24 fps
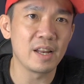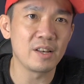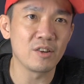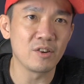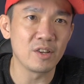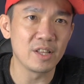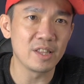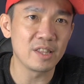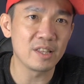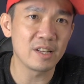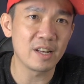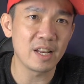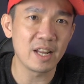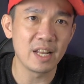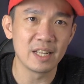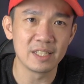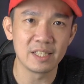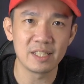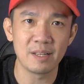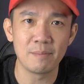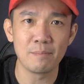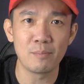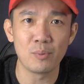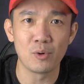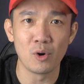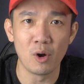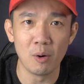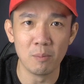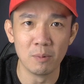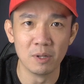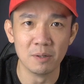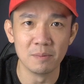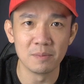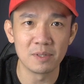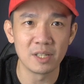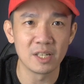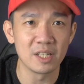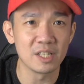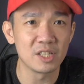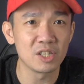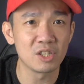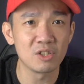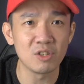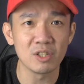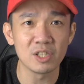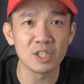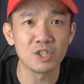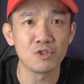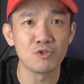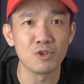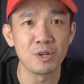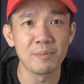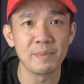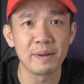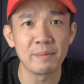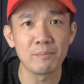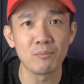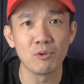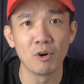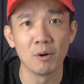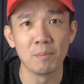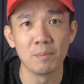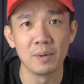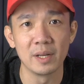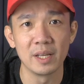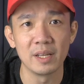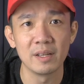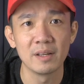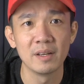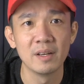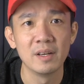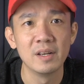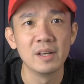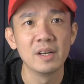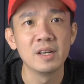and your internet has some problems and it is not streaming properly,